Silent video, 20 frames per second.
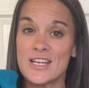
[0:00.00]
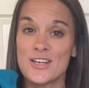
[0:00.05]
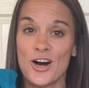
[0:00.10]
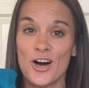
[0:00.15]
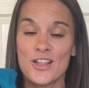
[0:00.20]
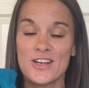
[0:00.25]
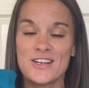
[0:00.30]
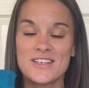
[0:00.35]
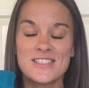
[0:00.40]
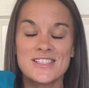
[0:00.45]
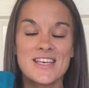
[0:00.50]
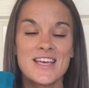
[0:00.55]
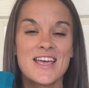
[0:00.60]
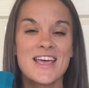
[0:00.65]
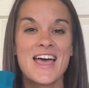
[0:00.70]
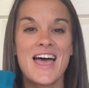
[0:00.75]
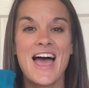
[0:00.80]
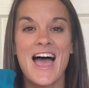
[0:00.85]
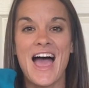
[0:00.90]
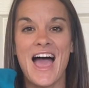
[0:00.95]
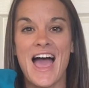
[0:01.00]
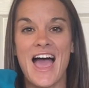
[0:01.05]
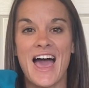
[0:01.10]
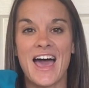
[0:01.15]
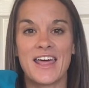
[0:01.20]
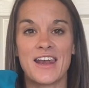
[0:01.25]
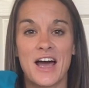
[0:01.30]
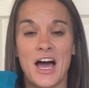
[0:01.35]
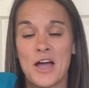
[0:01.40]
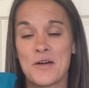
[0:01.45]

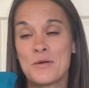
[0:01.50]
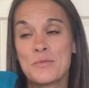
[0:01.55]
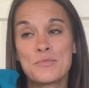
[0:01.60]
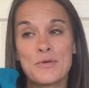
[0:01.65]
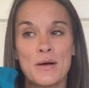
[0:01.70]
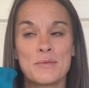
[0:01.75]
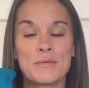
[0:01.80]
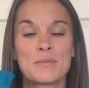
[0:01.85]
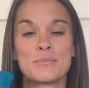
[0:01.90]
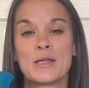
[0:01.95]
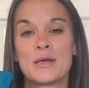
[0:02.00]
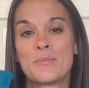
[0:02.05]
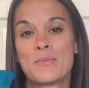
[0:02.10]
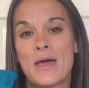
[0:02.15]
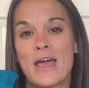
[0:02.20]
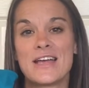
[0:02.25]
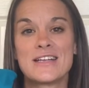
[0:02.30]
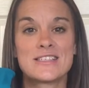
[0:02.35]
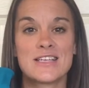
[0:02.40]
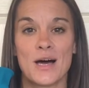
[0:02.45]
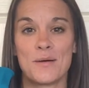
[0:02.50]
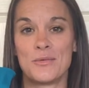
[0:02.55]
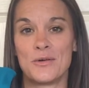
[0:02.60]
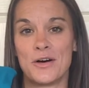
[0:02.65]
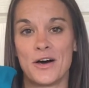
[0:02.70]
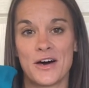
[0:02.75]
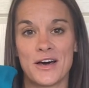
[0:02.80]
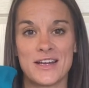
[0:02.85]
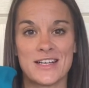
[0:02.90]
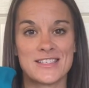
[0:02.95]
And I would probably pay double,
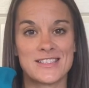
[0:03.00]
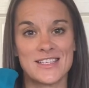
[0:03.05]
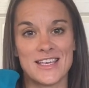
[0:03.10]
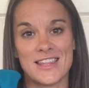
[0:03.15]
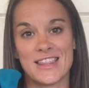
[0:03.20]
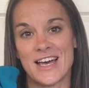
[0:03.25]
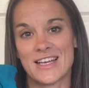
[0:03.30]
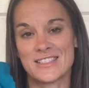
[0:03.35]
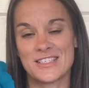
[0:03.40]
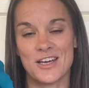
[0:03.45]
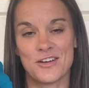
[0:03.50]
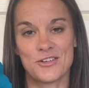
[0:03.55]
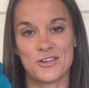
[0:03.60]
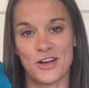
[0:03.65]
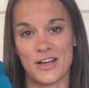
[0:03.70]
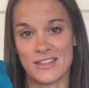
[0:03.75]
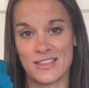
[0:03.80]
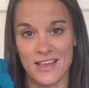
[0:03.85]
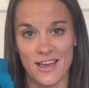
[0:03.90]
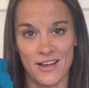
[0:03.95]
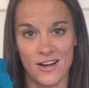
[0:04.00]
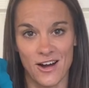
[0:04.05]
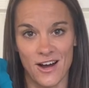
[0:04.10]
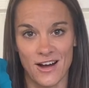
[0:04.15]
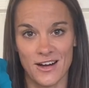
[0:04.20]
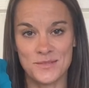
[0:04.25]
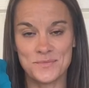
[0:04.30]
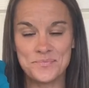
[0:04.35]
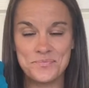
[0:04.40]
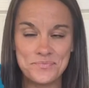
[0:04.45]
honestly. That's how great they
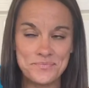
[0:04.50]
are.